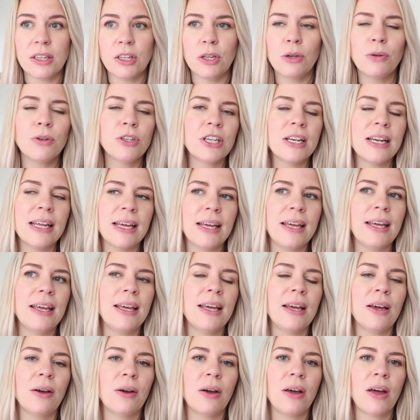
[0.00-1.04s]

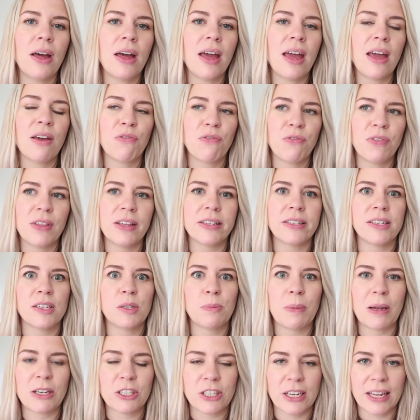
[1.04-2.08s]
Usually if there's a
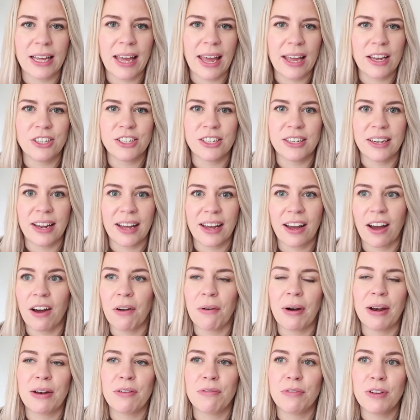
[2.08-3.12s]
special occasion like
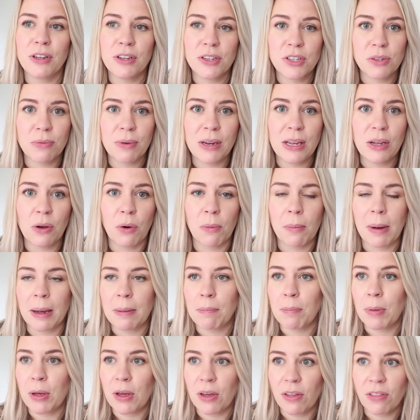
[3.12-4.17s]
our anniversary or my
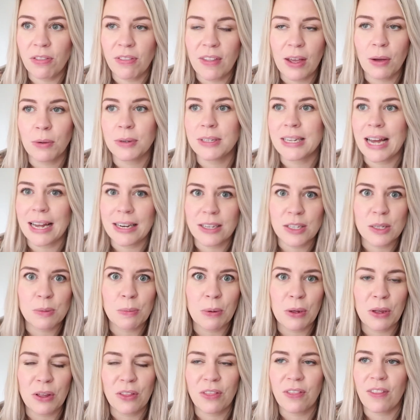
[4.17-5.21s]
birthday or Dan's
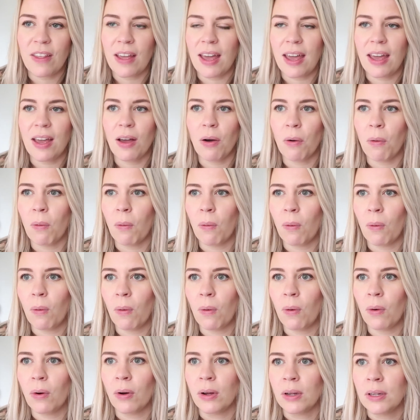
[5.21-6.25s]
birthday
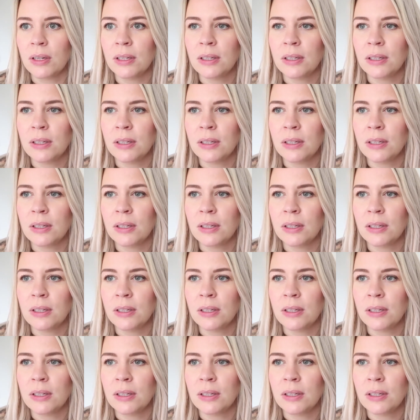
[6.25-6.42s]
or